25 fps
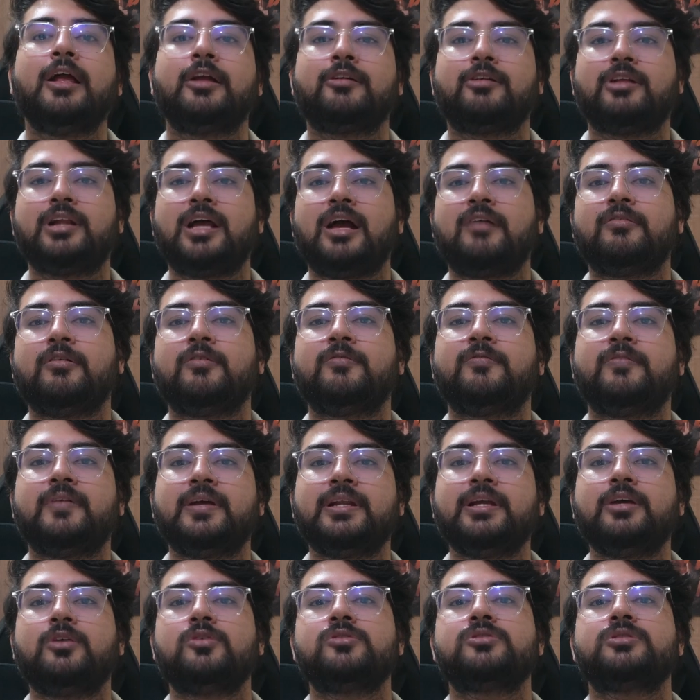you'll have a
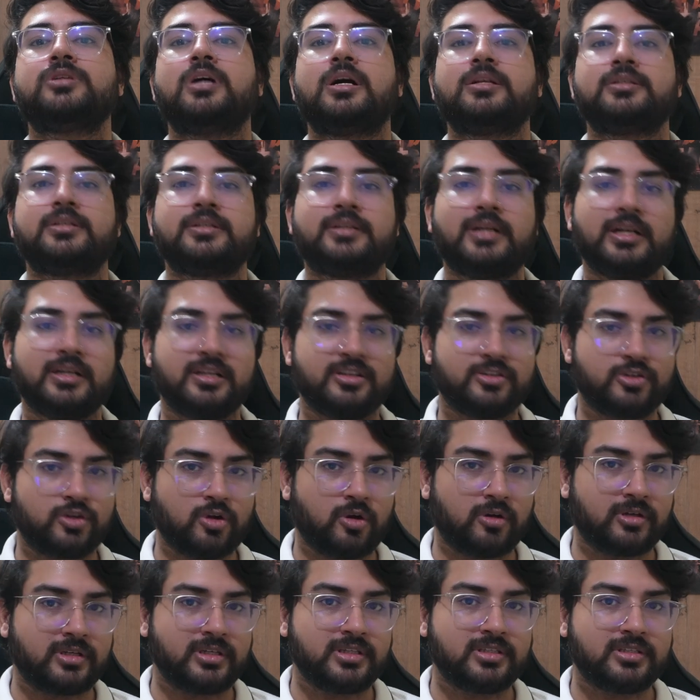very good chance at getting
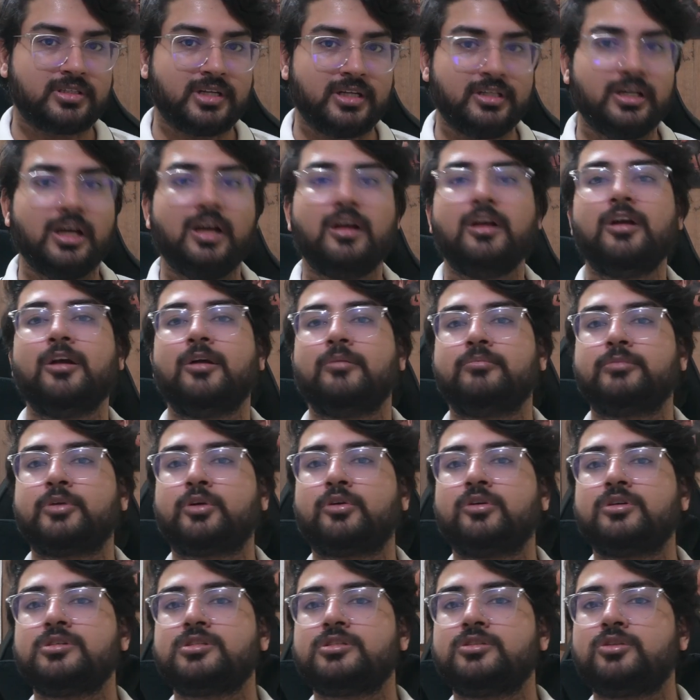shortlisted
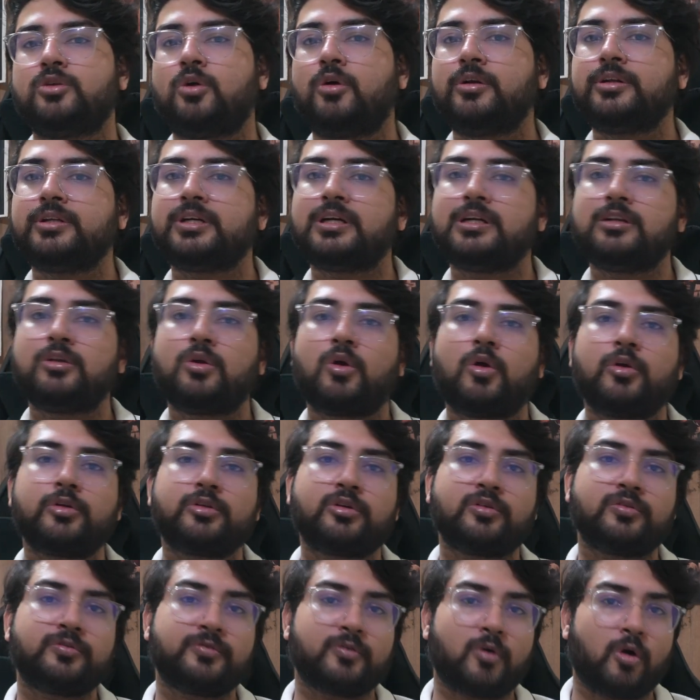because not a
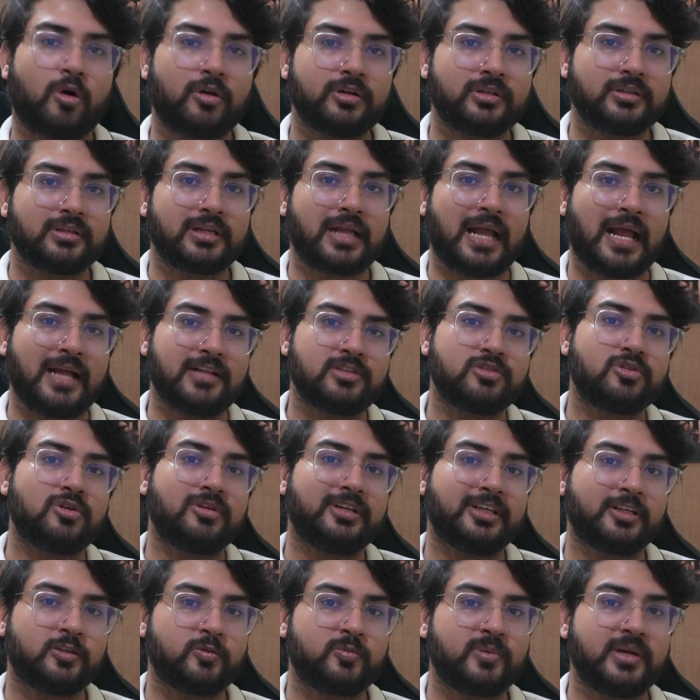lot of
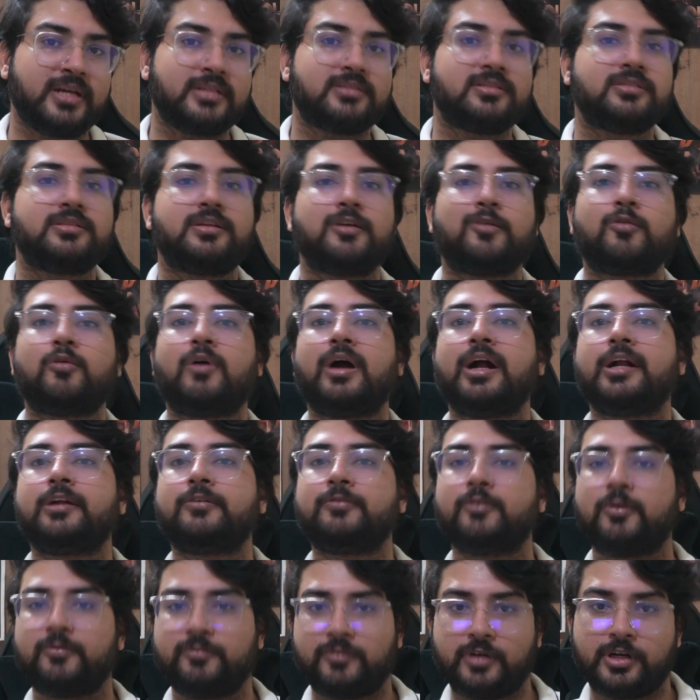hands-on experience is
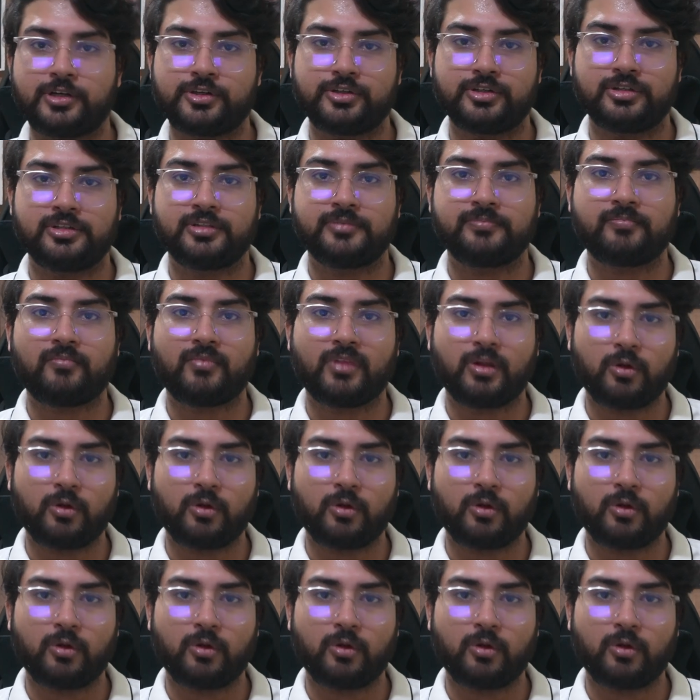required from freshers.